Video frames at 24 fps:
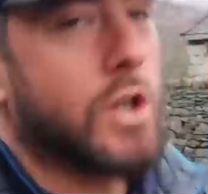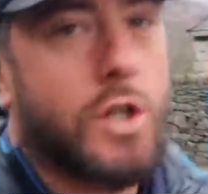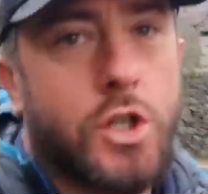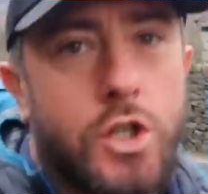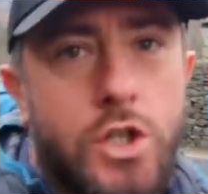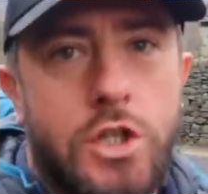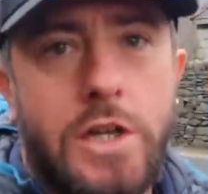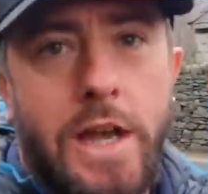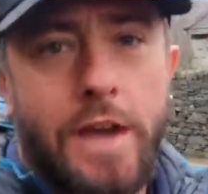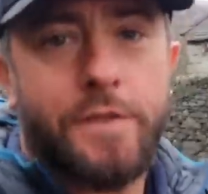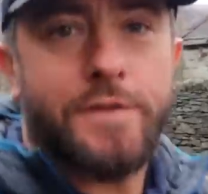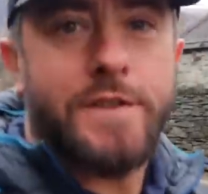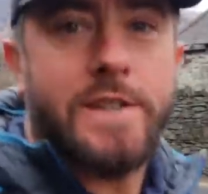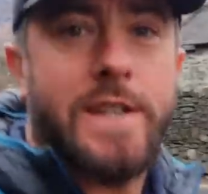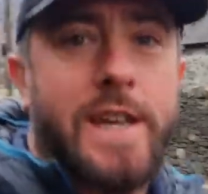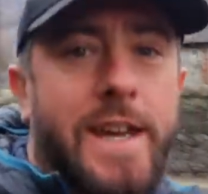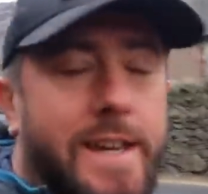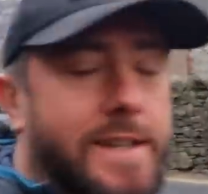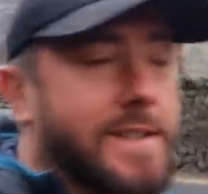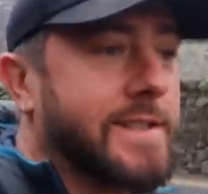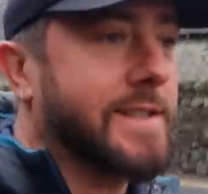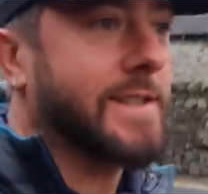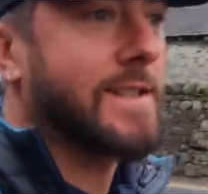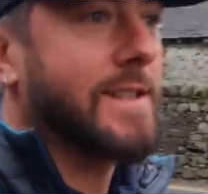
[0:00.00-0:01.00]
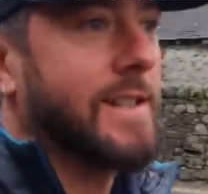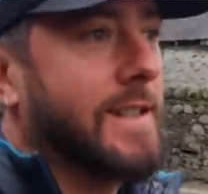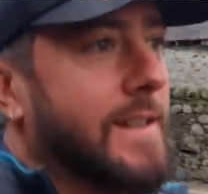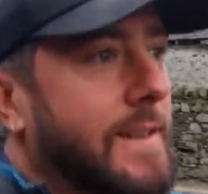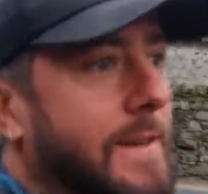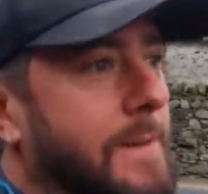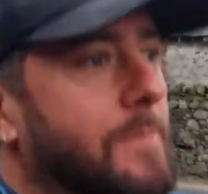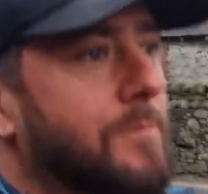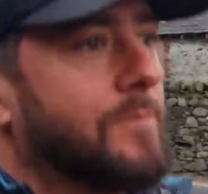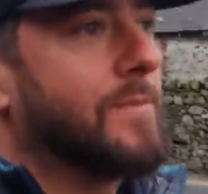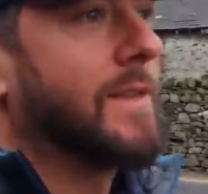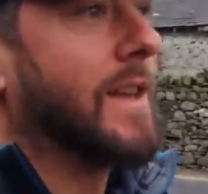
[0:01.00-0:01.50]
chef's kiss.
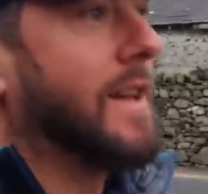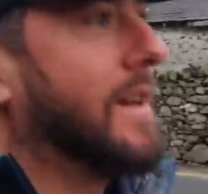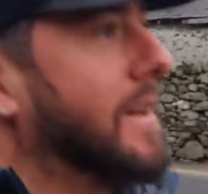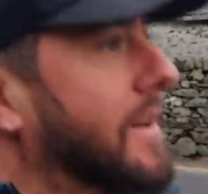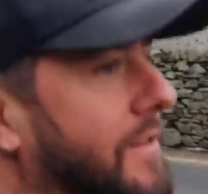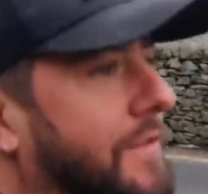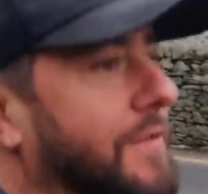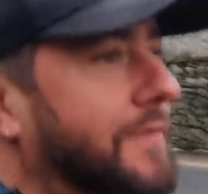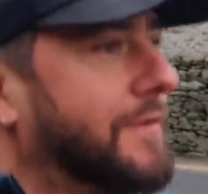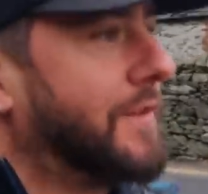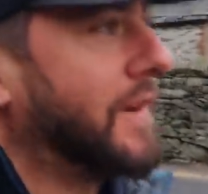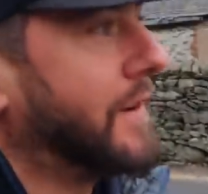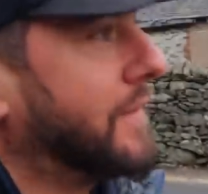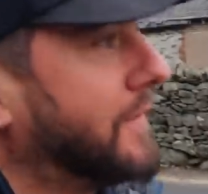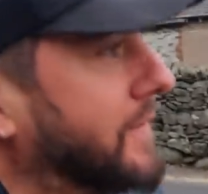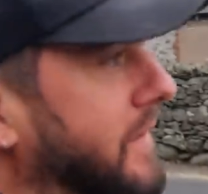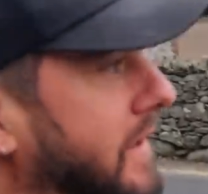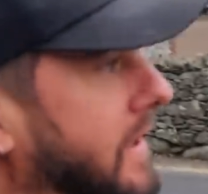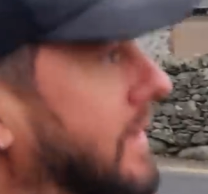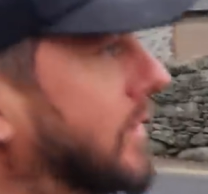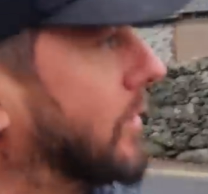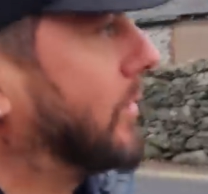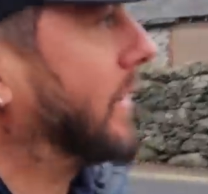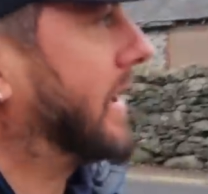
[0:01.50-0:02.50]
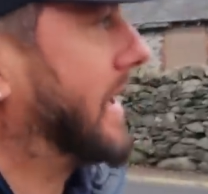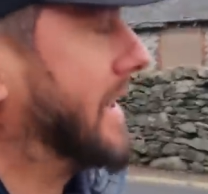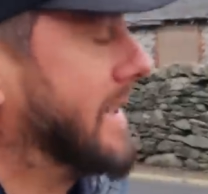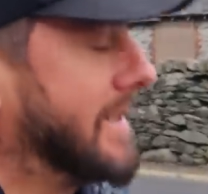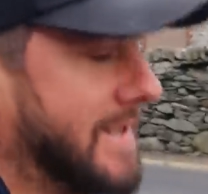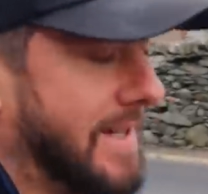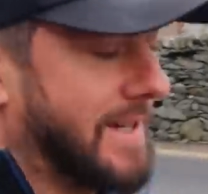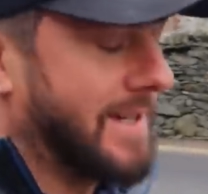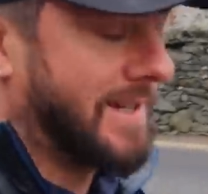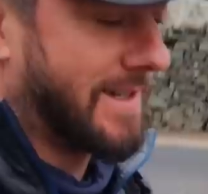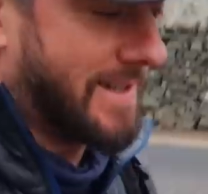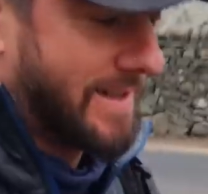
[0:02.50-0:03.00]
50 quid,